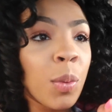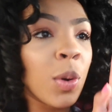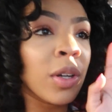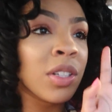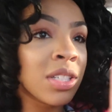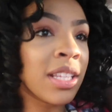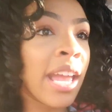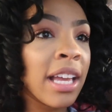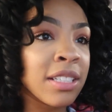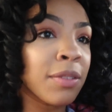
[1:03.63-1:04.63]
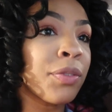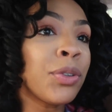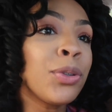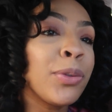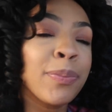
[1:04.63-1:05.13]
water, snacks, and
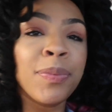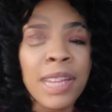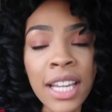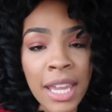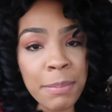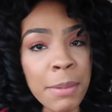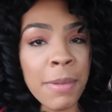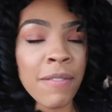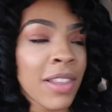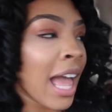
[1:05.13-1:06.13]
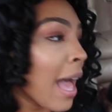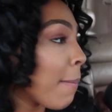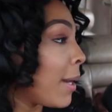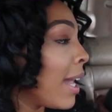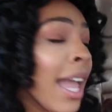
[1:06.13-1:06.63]
food. Not keeping me
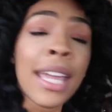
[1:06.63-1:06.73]
fly, but